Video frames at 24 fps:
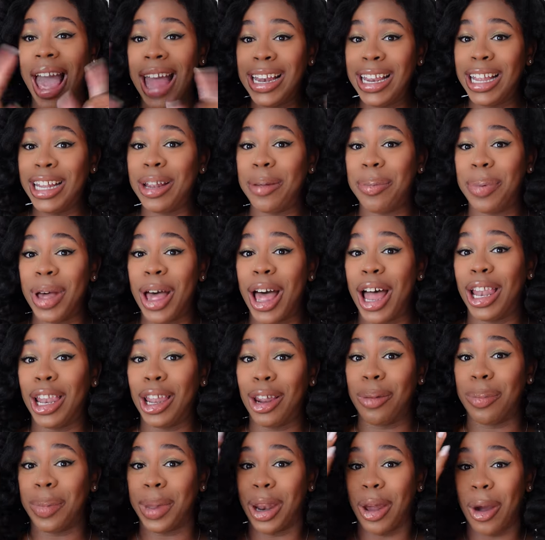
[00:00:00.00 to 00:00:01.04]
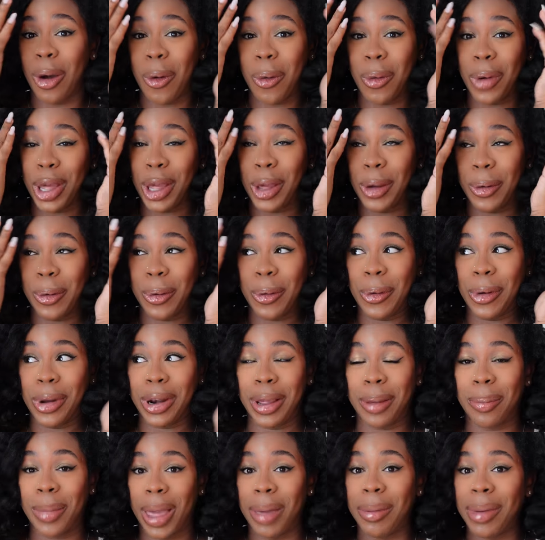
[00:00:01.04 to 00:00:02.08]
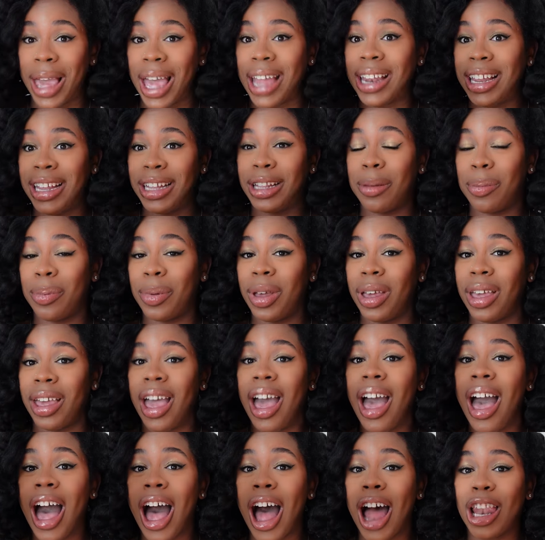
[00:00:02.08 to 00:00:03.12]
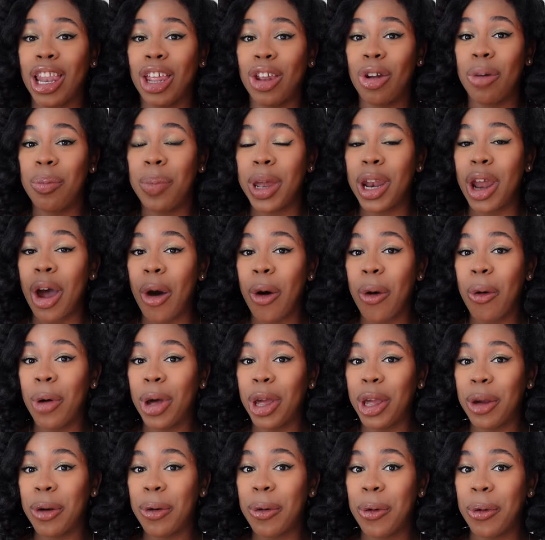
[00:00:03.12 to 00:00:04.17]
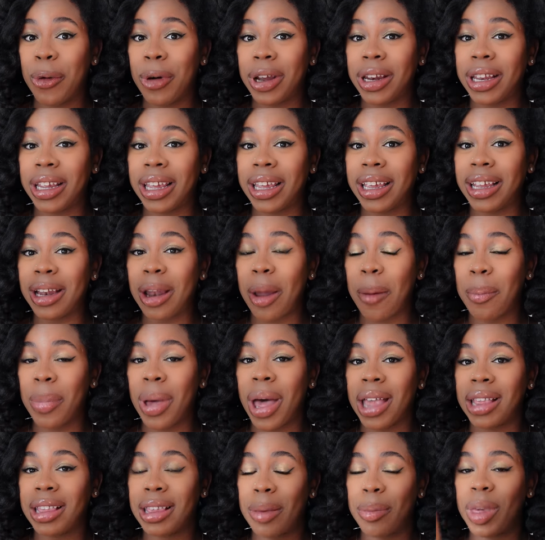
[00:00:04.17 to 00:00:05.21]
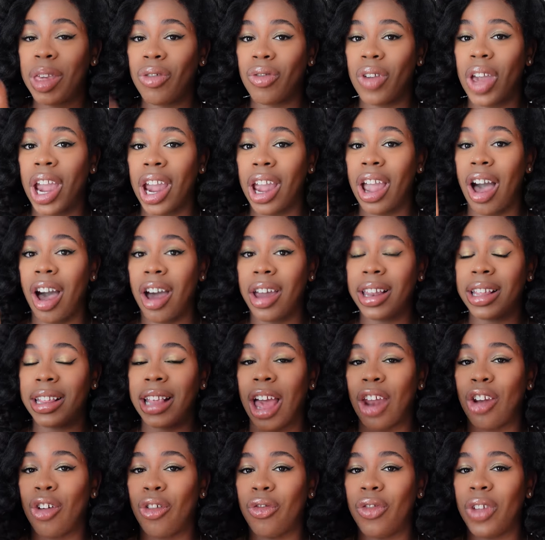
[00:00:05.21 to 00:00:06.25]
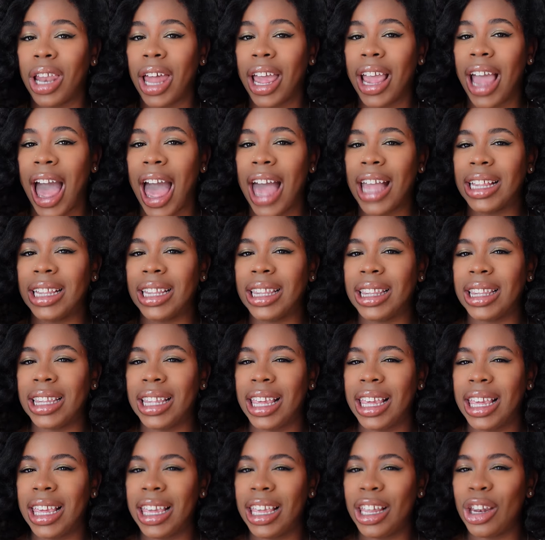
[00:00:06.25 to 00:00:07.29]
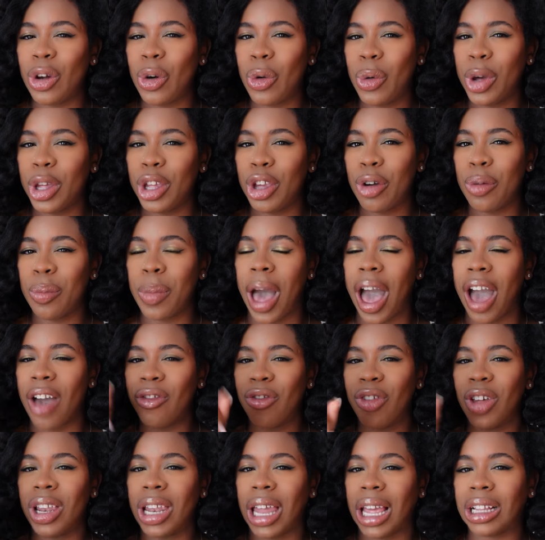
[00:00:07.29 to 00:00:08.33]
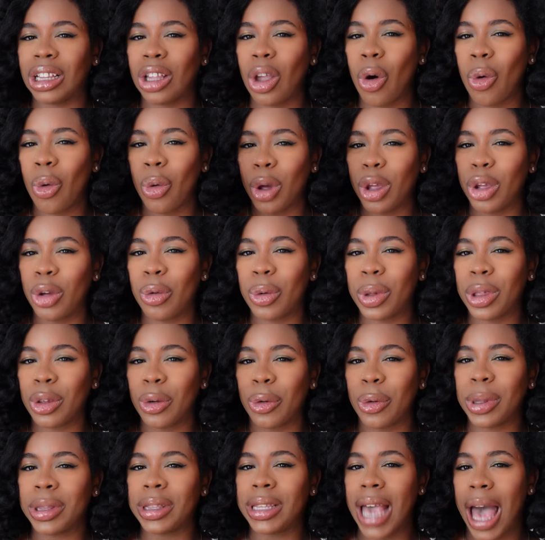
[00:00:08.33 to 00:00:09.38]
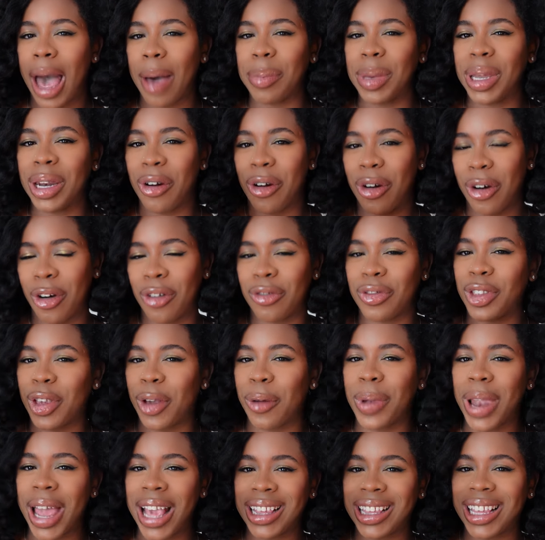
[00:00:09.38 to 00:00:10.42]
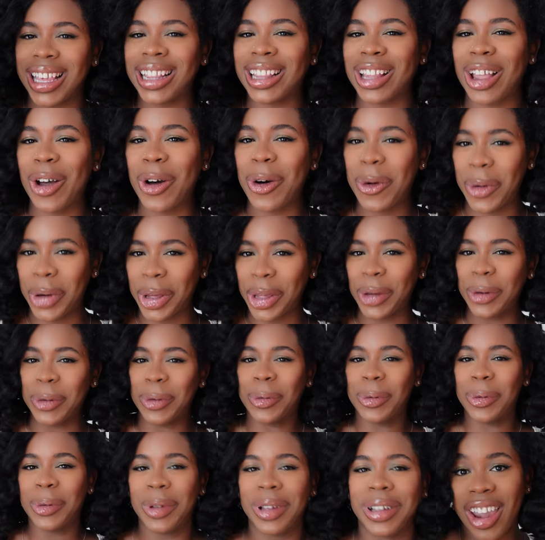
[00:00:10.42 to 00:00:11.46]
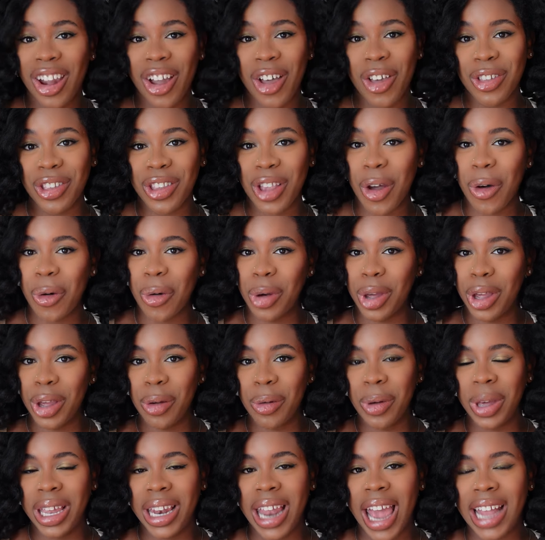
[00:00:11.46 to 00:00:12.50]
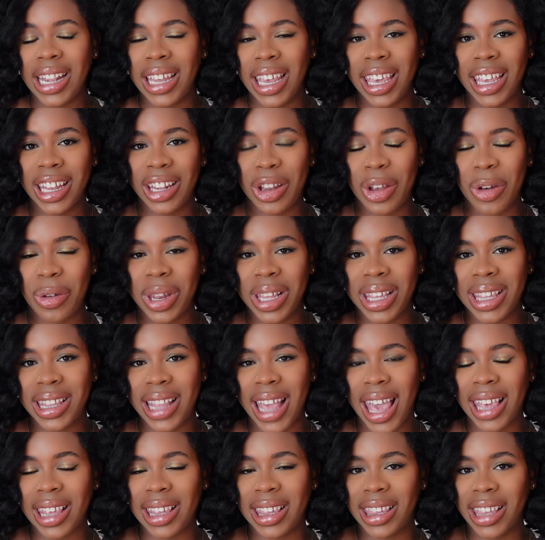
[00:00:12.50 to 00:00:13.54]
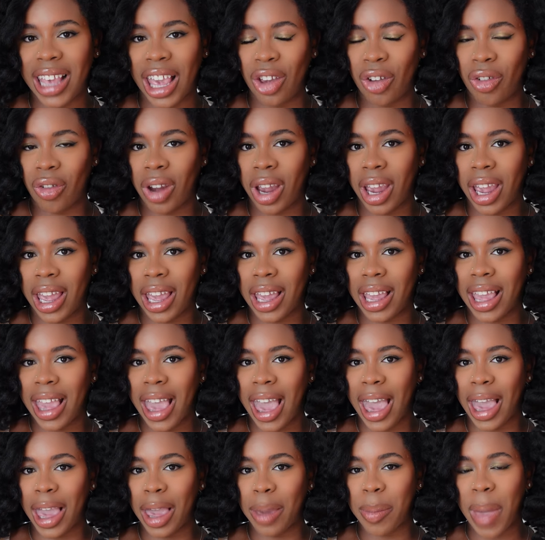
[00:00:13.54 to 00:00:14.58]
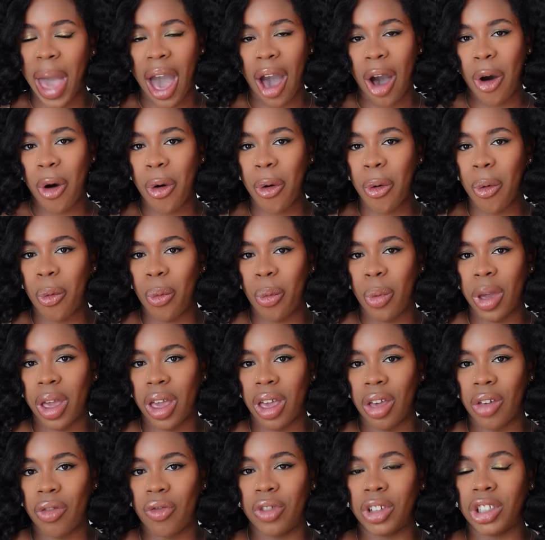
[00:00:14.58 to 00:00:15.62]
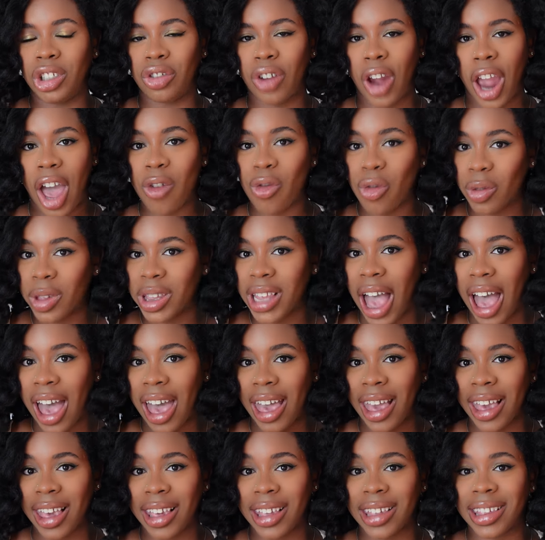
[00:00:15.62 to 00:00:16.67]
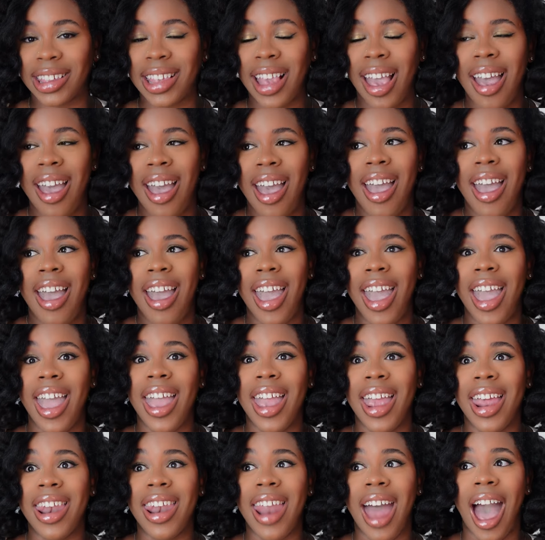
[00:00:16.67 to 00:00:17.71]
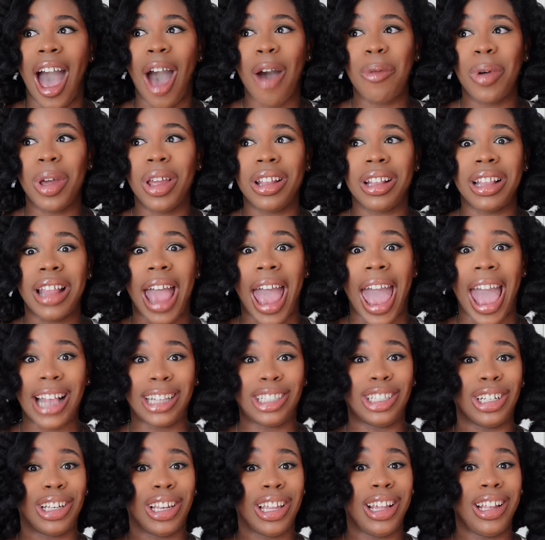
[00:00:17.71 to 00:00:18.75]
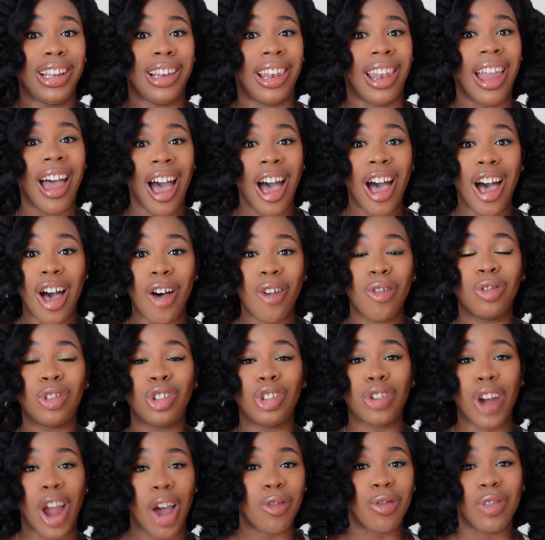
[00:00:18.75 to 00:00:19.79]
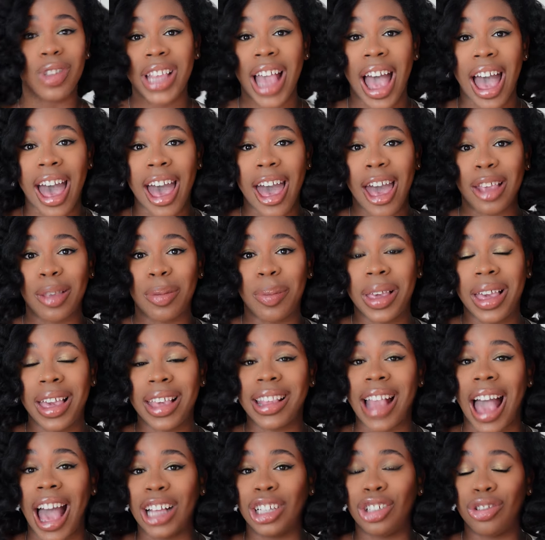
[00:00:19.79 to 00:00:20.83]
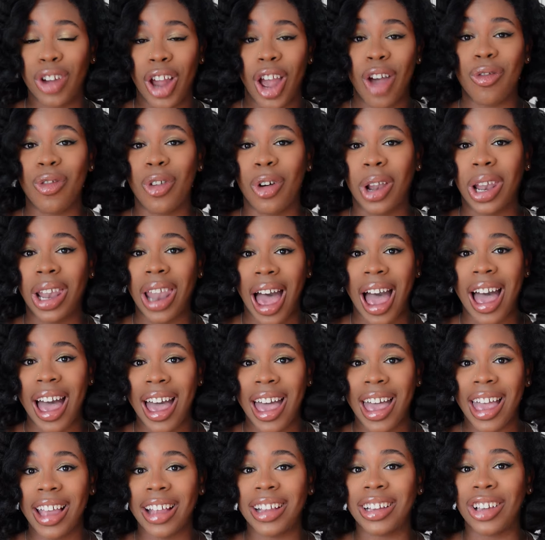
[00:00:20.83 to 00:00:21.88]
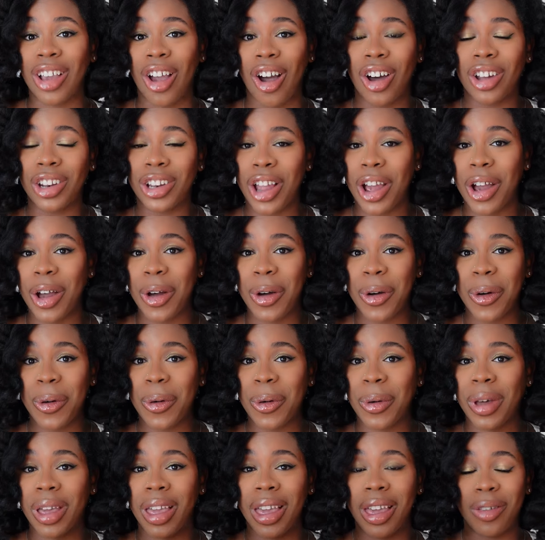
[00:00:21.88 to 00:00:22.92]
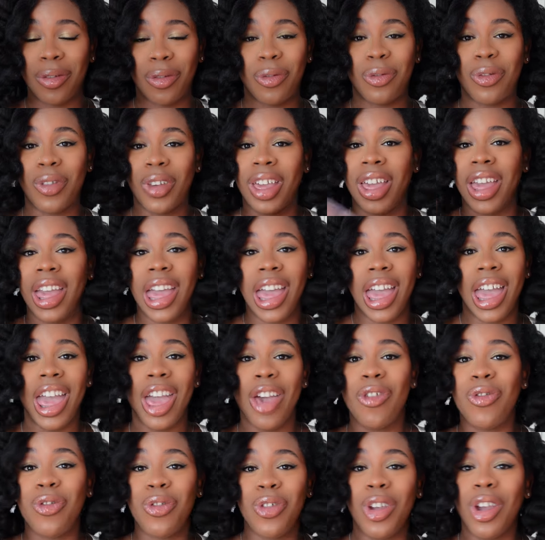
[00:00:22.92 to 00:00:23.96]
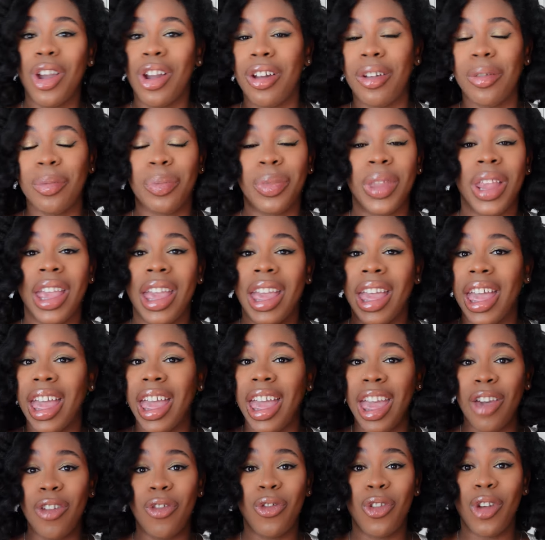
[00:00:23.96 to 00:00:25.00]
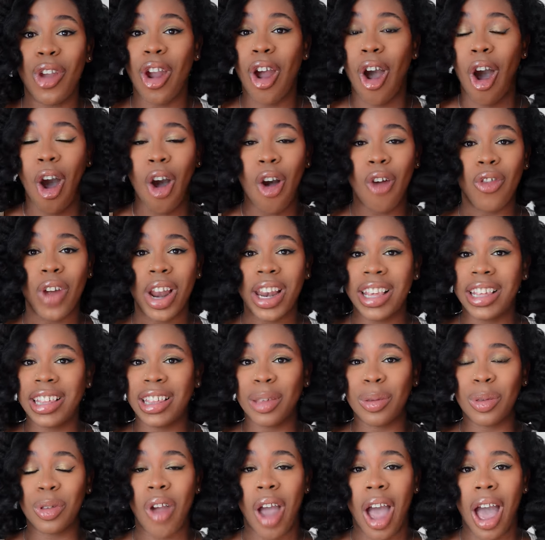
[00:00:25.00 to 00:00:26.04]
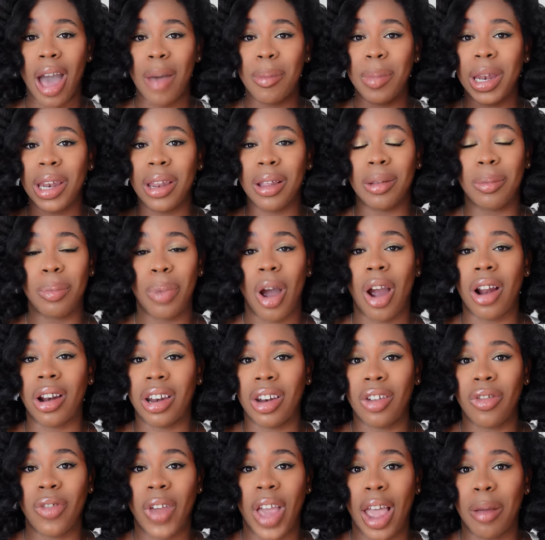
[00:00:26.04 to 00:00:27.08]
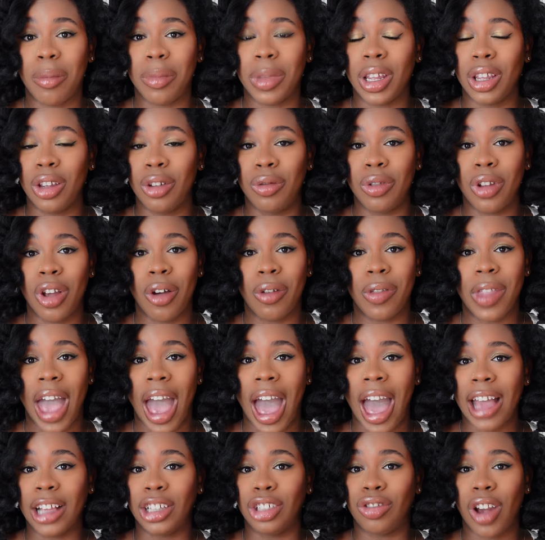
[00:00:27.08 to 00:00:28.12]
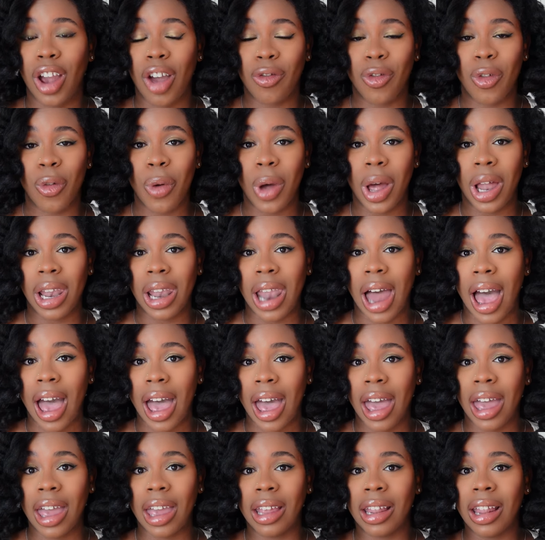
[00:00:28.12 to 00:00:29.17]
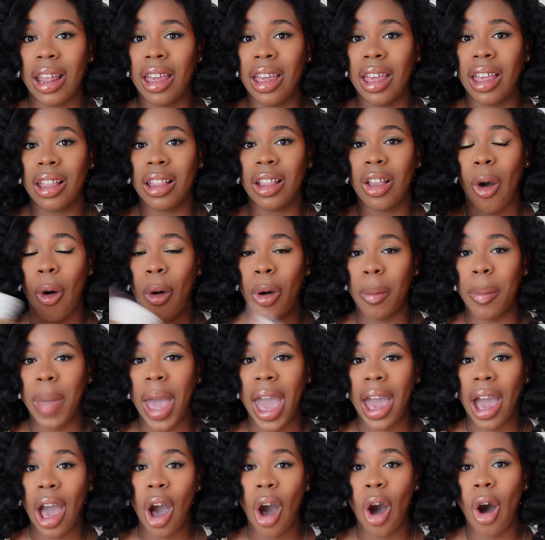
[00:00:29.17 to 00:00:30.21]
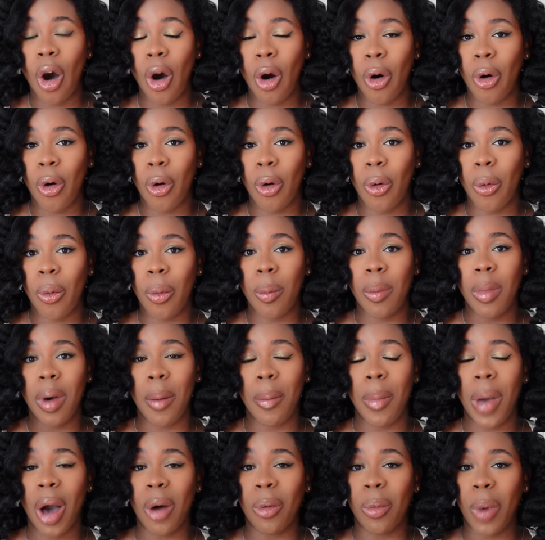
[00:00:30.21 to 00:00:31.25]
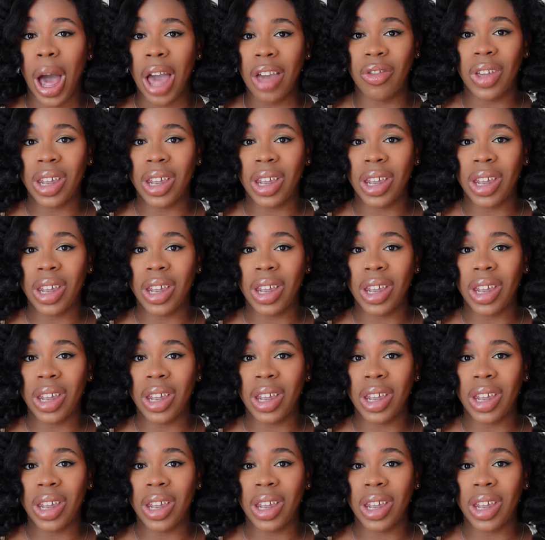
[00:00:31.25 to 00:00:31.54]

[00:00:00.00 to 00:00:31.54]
I need to put a little bit of oil on it. Maybe I need to put a little bit of oil on it. But to be very honest, I don't feel like I need oil, but I feel like the oil is going to top it off. So let's get the oil. Here goes the oil. And I did notice that Cécred came out with travel size. And I would actually love travel size because I travel a lot. Y'all know, if you're already subscribed and a part of the family, you know that I travel a lot. Going back home, my wife